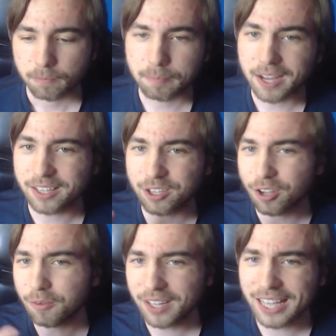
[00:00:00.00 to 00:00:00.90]
but you
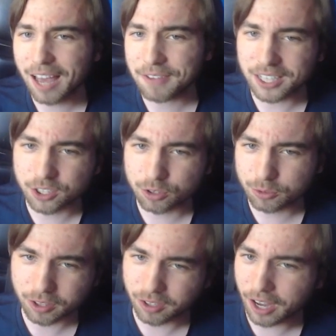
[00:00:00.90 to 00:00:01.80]
don't really have issues
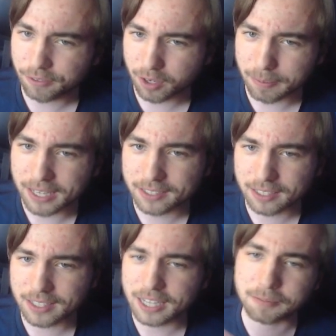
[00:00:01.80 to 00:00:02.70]
with recovering
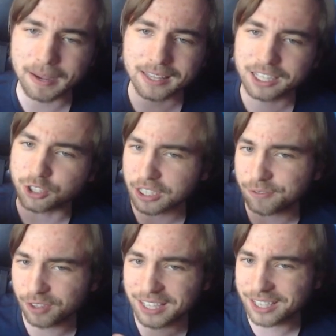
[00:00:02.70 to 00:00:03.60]
pieces. It's mainly
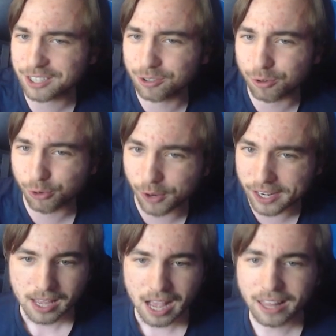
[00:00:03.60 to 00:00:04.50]
just for the additional
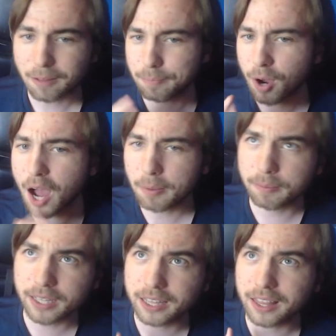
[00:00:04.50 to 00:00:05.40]
crit, and then probably the